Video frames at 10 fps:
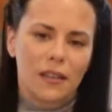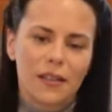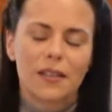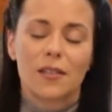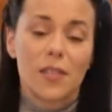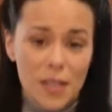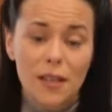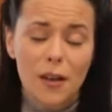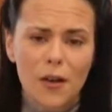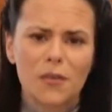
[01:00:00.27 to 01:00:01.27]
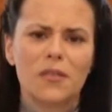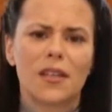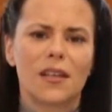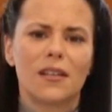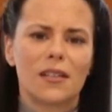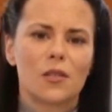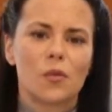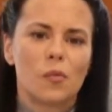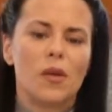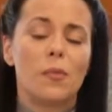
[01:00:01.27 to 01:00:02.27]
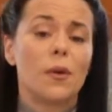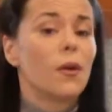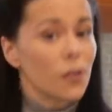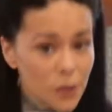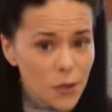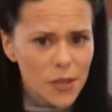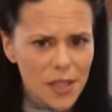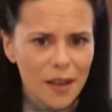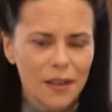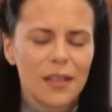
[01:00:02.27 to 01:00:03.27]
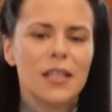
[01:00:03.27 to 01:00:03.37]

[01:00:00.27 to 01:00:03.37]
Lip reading: in the casino than it is when people are losing.